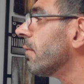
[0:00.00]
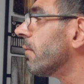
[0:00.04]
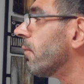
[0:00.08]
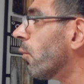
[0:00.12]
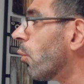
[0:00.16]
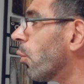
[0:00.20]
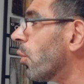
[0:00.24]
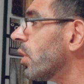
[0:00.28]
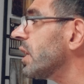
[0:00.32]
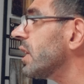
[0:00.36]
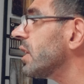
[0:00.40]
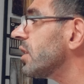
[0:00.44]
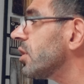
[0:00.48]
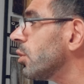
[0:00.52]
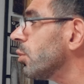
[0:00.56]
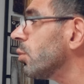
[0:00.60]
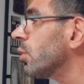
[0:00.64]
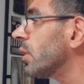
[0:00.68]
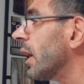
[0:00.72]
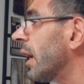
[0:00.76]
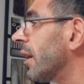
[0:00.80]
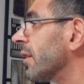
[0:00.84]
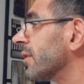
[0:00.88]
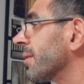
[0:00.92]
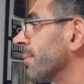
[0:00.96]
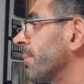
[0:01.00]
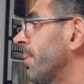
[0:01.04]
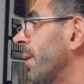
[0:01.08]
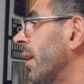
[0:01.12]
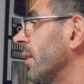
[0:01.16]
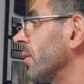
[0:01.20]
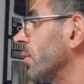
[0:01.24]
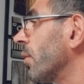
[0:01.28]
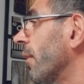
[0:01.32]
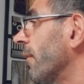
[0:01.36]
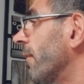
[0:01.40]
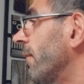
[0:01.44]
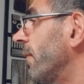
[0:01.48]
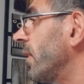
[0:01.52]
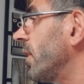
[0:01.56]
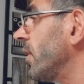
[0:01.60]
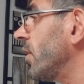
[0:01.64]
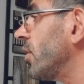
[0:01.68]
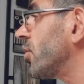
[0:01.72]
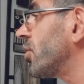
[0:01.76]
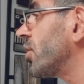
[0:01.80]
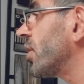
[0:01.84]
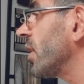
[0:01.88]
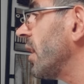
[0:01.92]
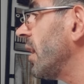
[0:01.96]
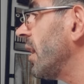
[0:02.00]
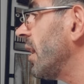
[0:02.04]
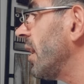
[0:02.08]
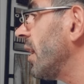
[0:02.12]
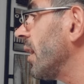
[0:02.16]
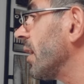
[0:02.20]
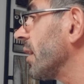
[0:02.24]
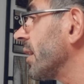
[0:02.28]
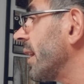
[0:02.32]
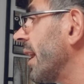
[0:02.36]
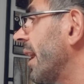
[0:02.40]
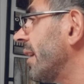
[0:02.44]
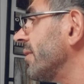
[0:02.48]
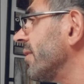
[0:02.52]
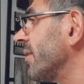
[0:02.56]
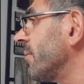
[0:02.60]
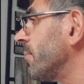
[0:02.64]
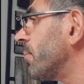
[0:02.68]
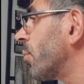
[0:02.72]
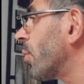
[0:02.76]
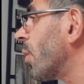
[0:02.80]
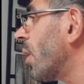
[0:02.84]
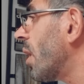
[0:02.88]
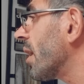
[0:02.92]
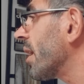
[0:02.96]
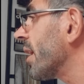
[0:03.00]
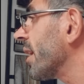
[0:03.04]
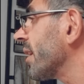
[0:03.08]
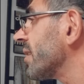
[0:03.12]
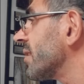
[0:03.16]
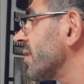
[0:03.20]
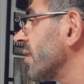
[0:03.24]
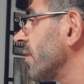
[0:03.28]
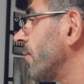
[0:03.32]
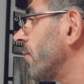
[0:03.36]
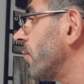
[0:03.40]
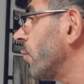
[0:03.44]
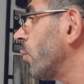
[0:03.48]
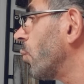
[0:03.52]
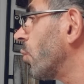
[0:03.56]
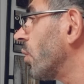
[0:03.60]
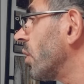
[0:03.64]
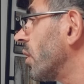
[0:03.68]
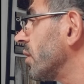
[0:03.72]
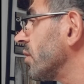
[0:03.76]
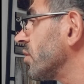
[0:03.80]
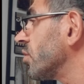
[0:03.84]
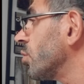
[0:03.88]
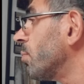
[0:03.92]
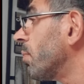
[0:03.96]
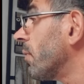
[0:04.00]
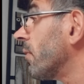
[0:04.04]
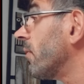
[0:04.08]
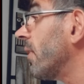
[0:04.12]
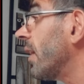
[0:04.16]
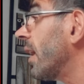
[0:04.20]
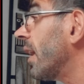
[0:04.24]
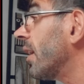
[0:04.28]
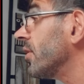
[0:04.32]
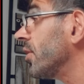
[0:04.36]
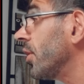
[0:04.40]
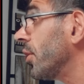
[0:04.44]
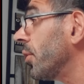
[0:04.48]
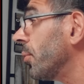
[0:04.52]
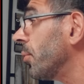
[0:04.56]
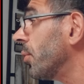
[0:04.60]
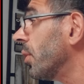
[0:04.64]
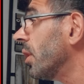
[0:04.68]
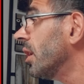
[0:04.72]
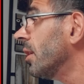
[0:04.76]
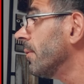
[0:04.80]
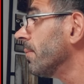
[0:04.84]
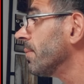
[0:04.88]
42,000 pound load of finished gallon products for Super Value.